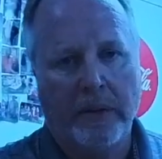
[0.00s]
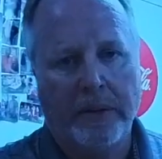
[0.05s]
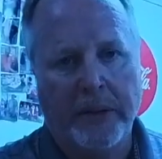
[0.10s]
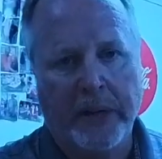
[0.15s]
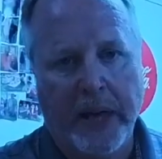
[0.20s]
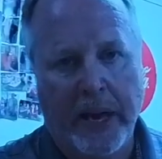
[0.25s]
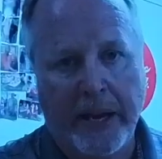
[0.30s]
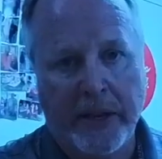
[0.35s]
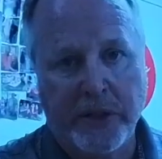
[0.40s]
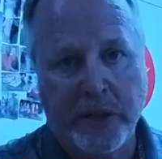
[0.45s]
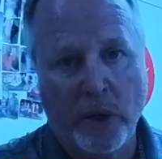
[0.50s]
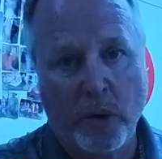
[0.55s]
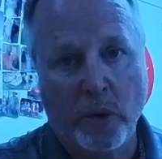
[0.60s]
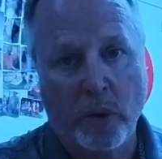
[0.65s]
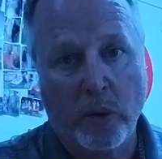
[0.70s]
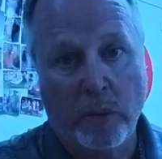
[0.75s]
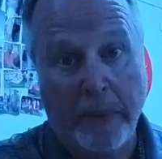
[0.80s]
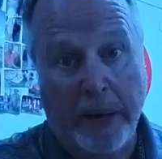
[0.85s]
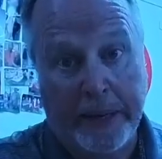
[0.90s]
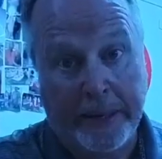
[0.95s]
The guest who
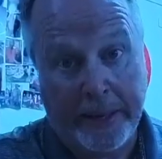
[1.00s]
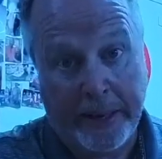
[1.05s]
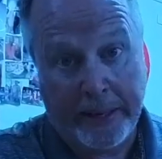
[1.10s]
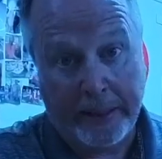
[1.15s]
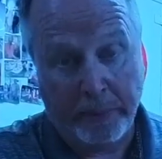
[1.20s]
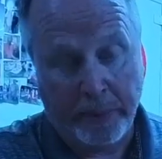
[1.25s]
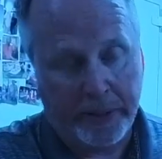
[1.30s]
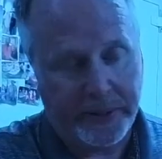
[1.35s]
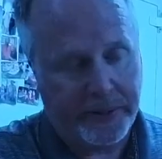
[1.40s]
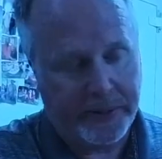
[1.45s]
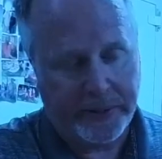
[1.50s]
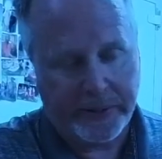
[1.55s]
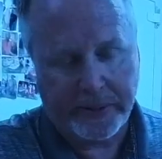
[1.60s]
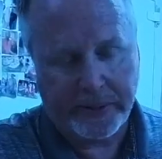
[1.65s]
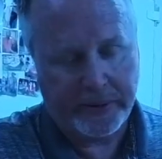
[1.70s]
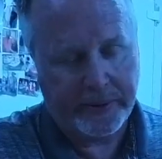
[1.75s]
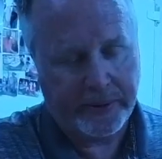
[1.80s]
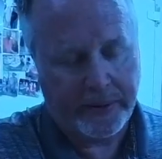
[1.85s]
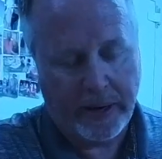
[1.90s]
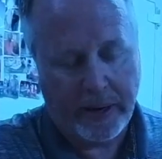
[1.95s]
will remain nameless.
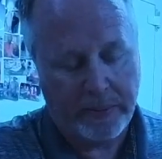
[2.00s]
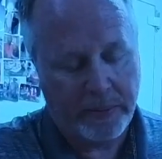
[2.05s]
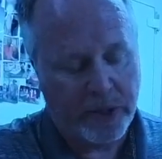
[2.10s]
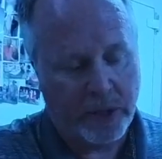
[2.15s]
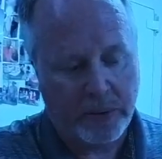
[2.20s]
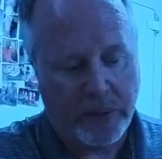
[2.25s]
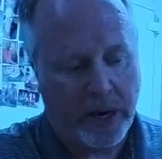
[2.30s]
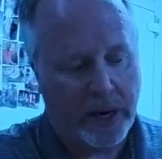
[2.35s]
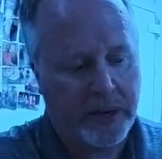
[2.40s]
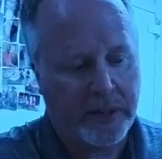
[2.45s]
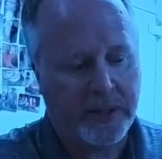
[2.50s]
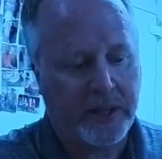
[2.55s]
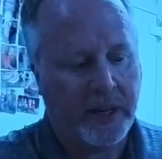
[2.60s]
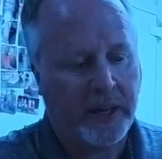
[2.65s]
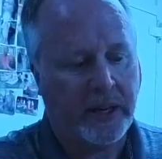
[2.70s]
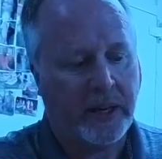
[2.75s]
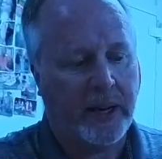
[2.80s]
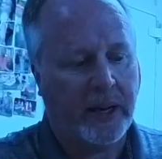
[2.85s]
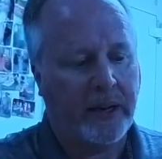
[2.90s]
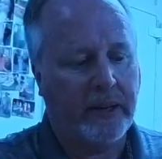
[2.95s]
I am so tired of
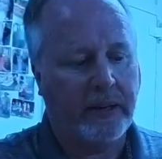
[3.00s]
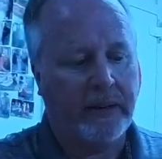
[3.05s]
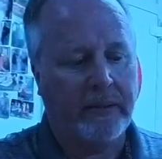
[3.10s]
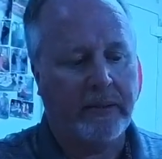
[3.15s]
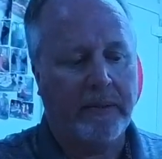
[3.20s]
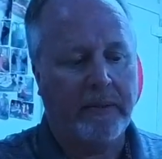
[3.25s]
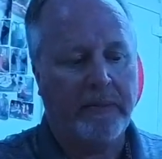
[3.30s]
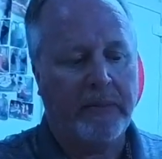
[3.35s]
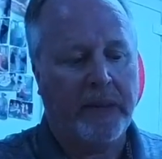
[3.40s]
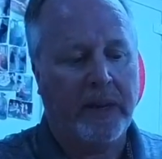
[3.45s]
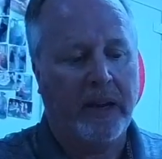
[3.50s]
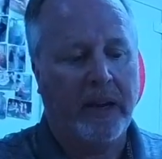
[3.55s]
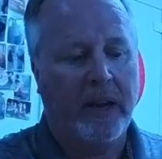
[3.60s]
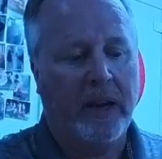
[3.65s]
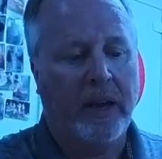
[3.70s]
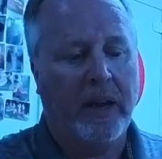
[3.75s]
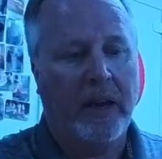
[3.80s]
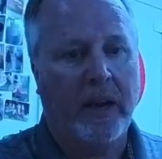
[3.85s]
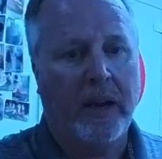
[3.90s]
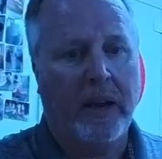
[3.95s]
saying that.
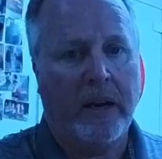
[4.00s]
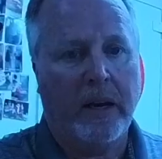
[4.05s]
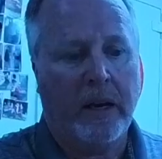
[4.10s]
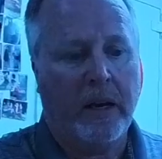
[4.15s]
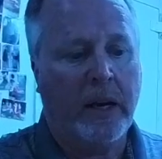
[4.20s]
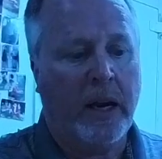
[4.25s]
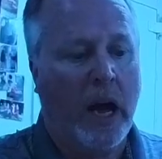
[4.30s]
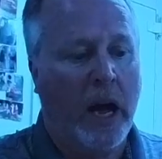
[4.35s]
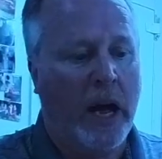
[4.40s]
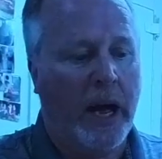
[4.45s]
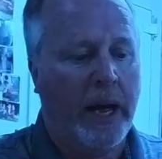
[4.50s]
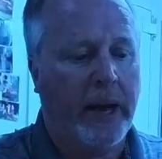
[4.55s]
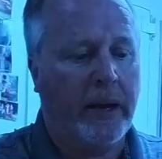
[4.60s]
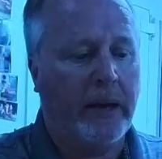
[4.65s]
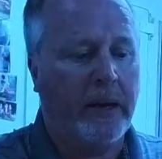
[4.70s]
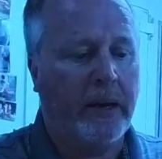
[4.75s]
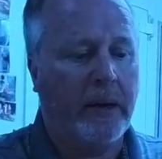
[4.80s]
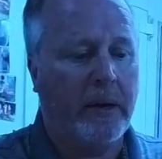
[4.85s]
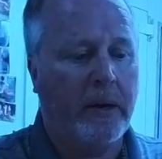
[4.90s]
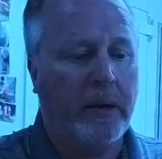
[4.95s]
Got
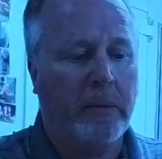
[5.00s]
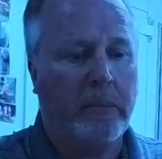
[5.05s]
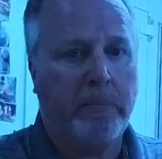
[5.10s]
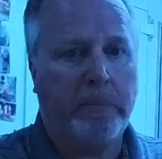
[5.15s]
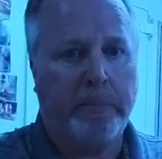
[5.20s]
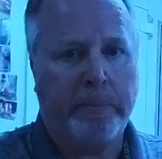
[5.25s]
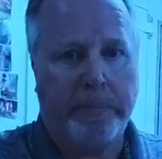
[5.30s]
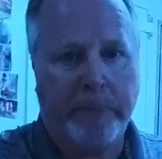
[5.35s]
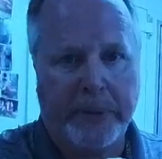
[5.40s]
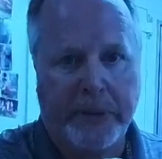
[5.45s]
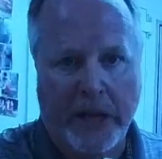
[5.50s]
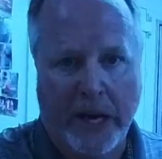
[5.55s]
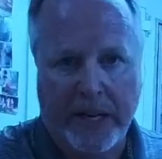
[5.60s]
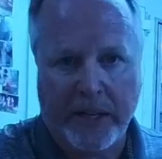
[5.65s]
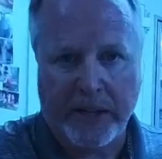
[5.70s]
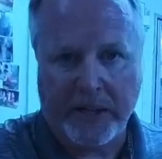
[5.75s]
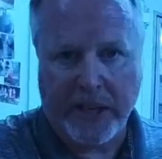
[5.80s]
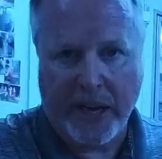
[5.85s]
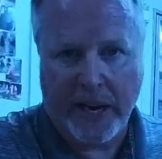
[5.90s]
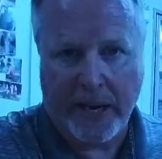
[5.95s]

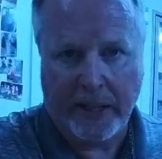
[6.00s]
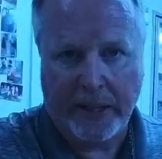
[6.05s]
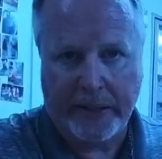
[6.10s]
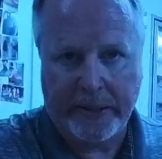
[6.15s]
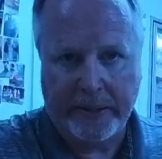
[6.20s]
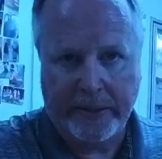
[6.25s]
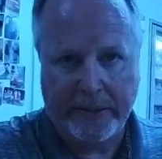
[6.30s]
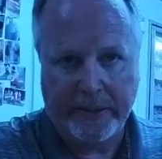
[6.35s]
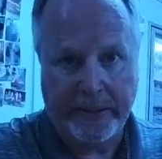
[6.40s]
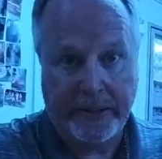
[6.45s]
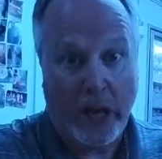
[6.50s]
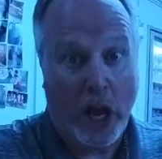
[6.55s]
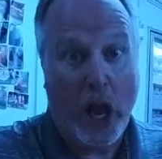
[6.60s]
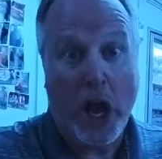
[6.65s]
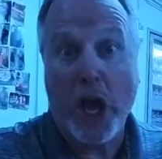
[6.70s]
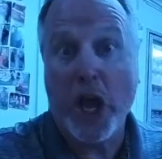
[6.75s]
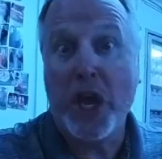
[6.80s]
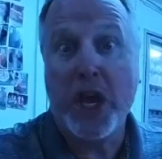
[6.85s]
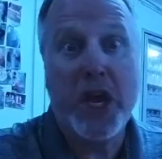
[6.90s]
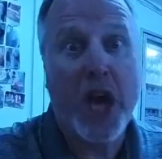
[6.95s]
potato salad.
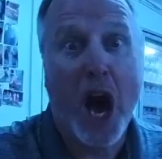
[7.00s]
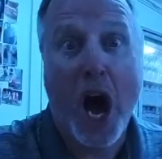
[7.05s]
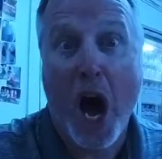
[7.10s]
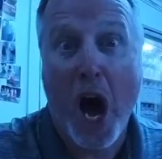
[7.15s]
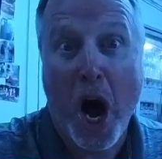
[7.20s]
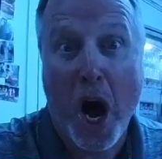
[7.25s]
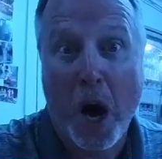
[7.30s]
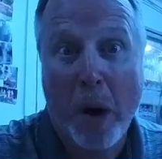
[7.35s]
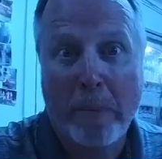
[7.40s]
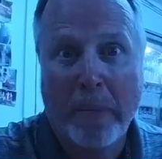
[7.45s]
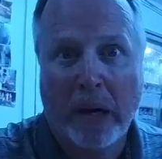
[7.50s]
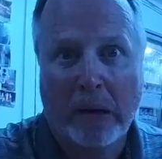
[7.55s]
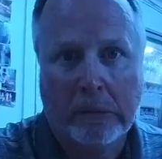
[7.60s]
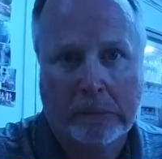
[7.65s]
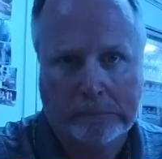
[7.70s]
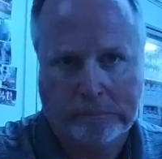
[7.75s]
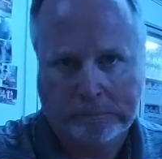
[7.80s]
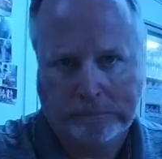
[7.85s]
Yum.